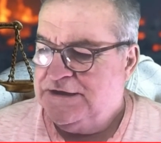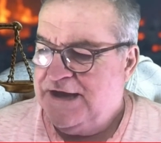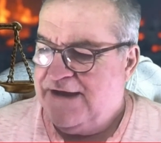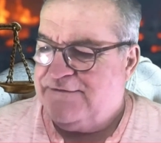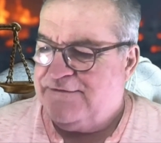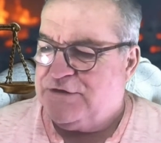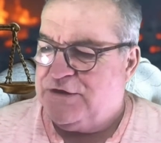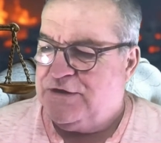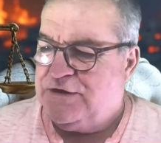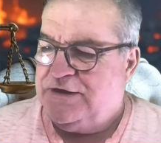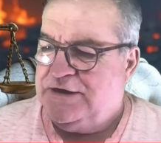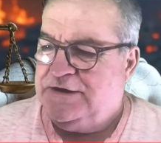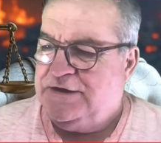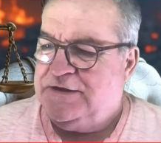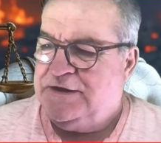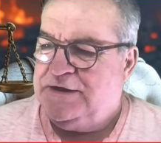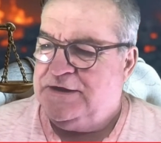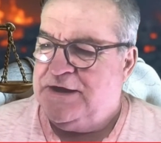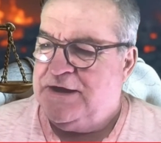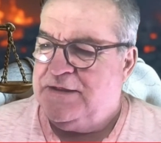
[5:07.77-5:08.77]
Evidently,
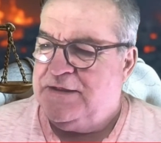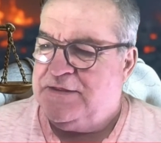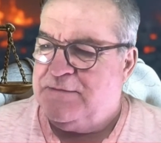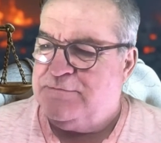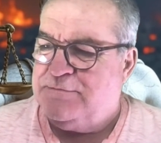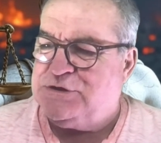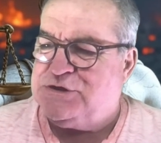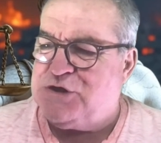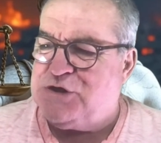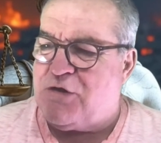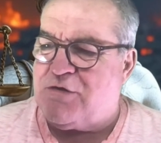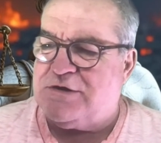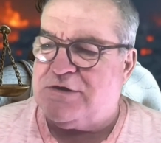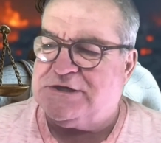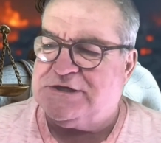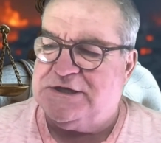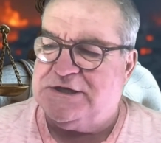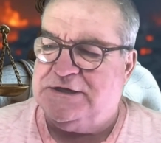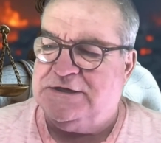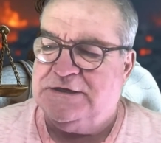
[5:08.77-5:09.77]
the
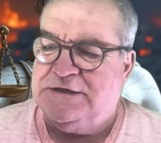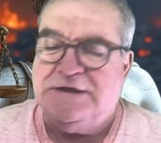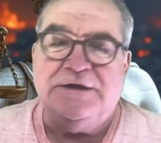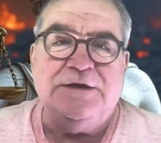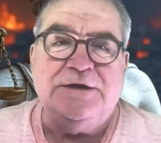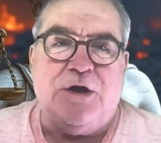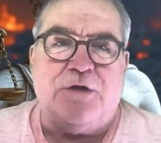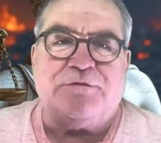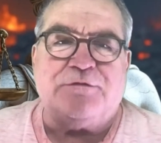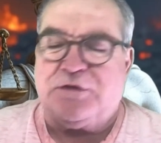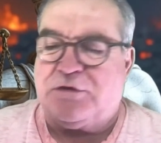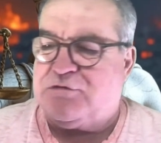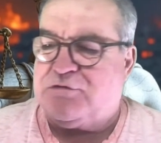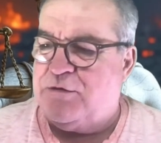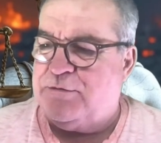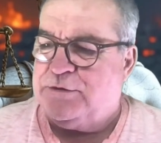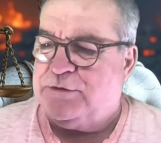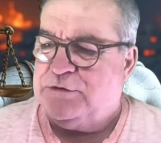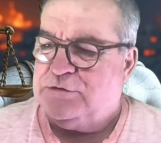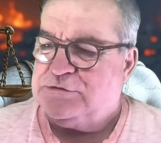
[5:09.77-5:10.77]
majority of the
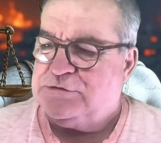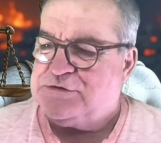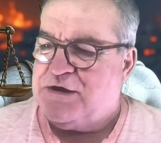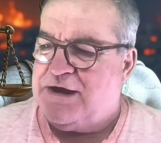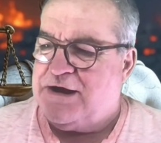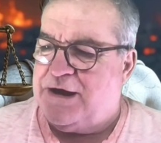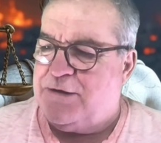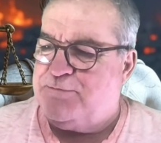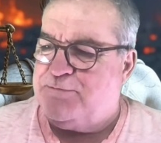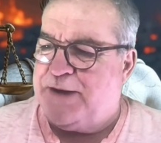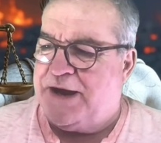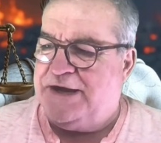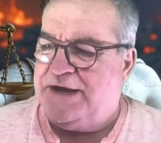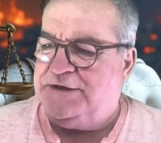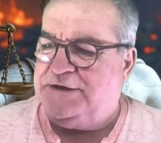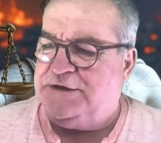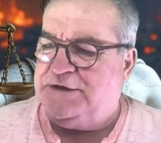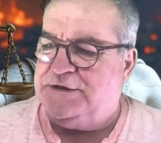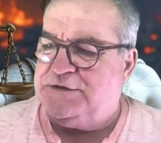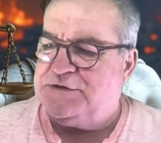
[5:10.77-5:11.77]
criminals are
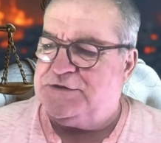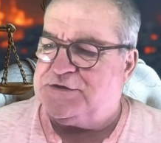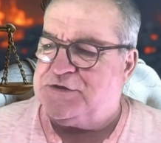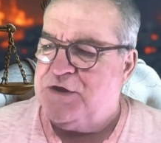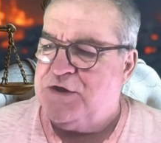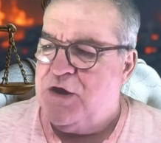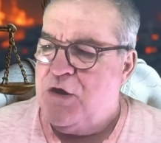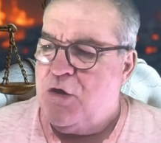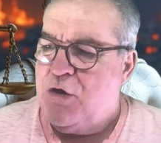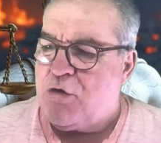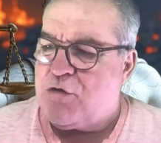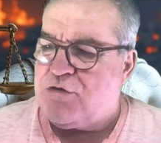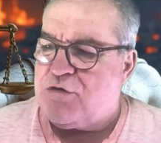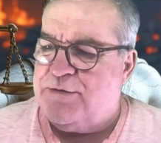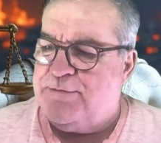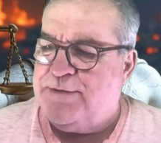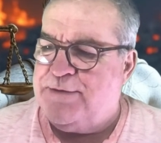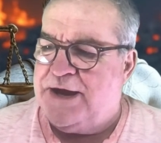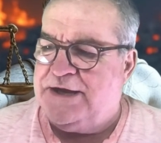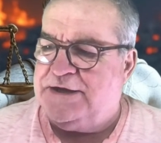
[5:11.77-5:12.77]
Albanians,
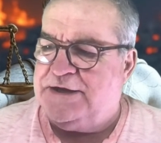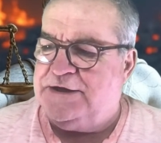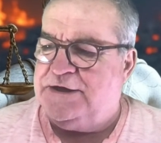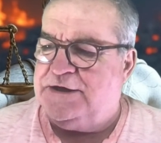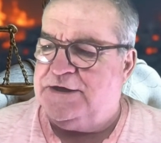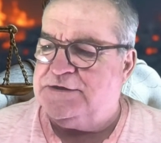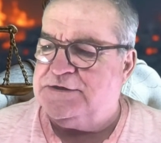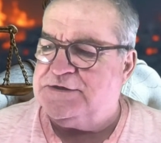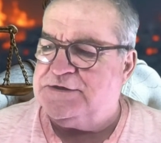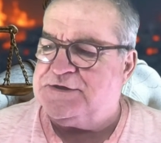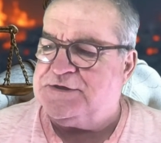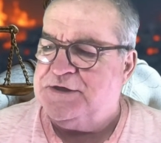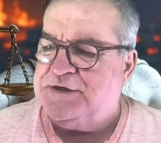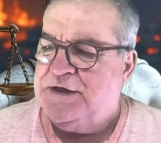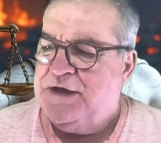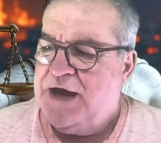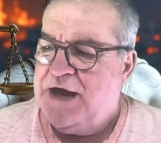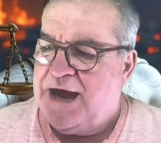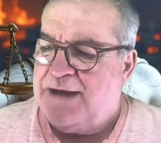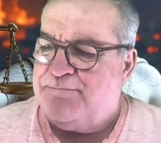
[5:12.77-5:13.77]
Romanians,
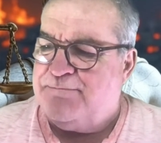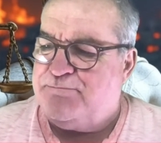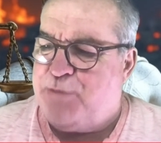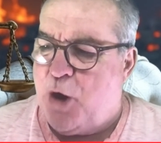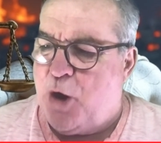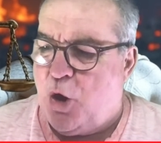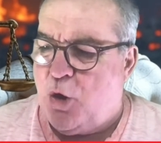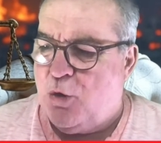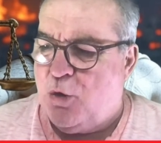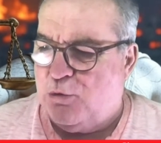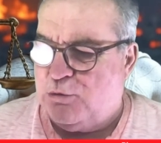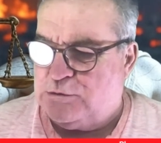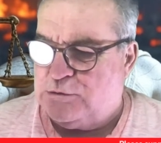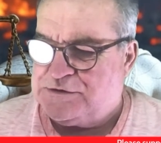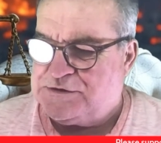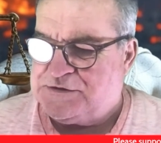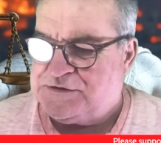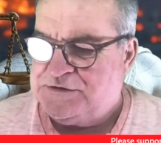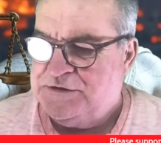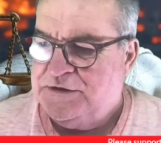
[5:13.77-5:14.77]
and
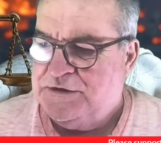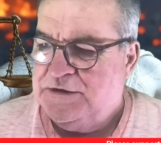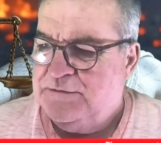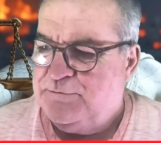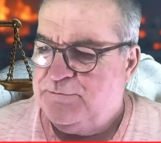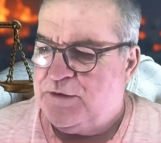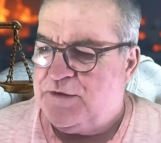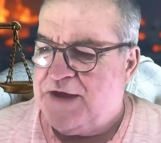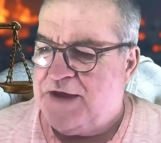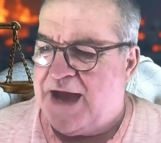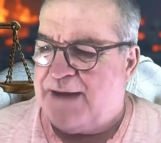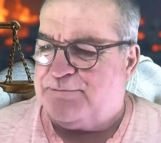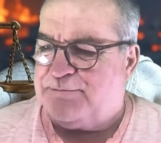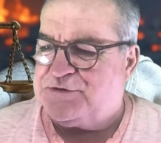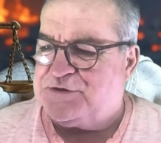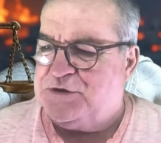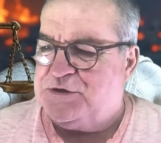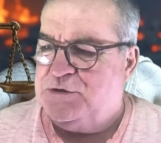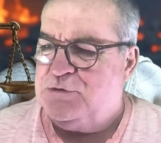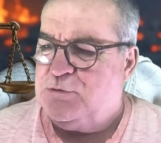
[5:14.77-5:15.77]
Poles. But the
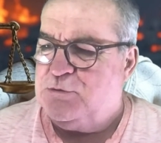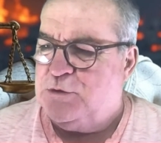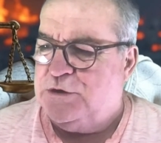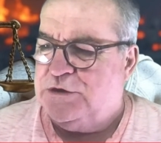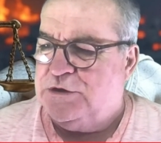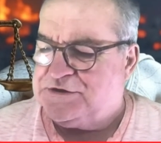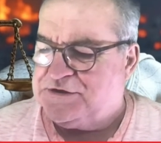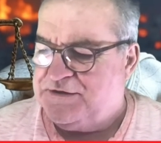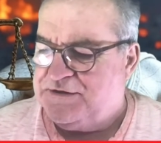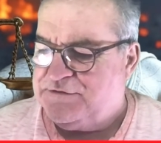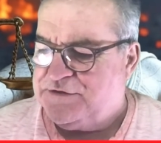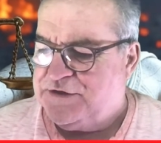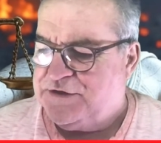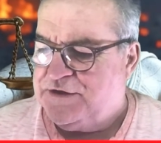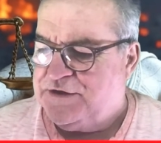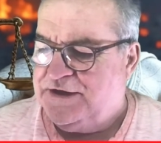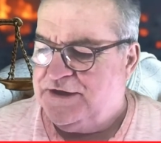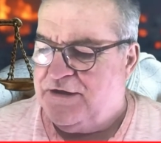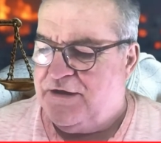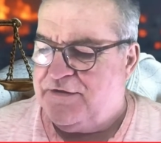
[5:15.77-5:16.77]
absolute worst,
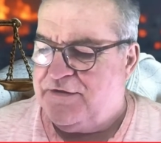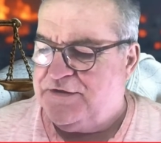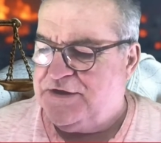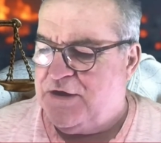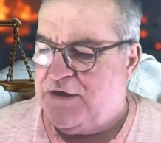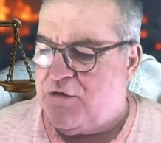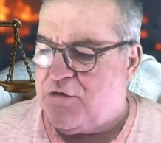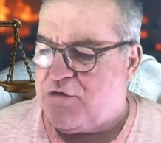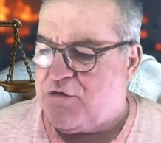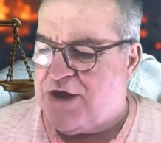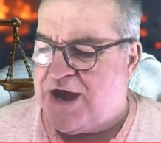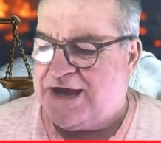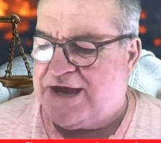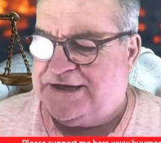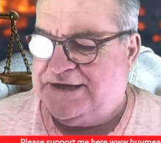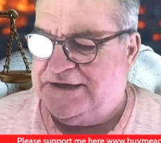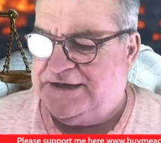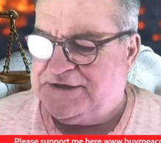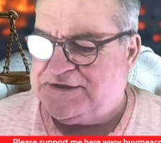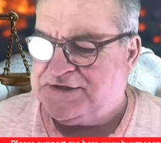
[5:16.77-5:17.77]
evidently, are the
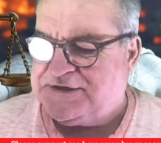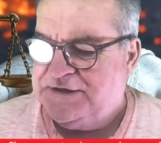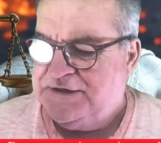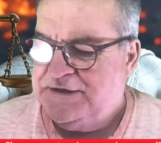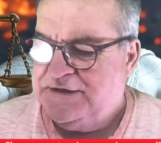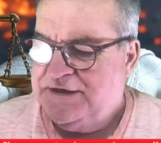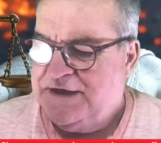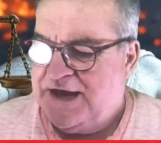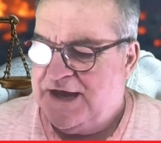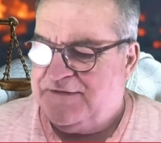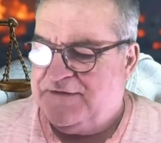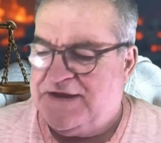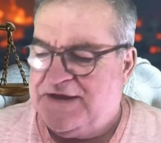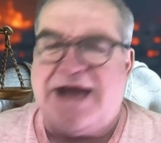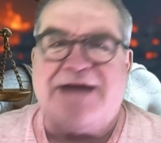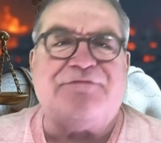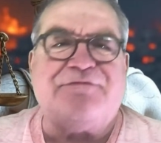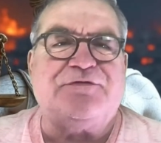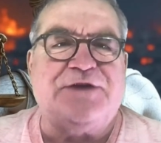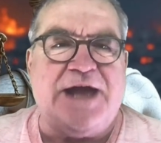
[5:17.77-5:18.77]
Iraqis and the
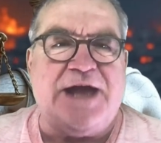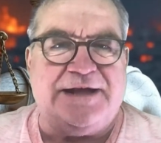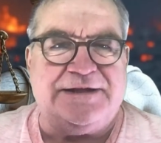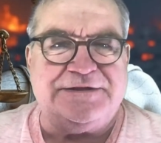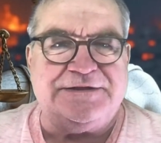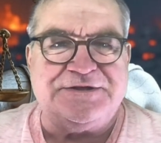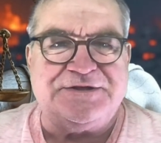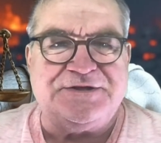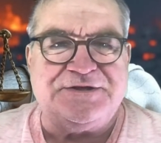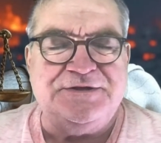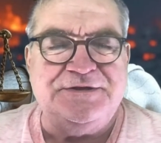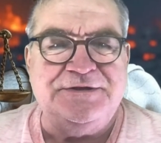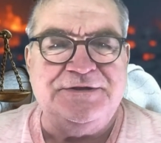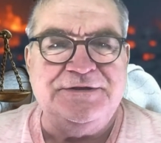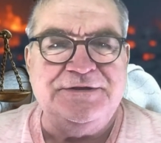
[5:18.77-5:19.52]
Afghans.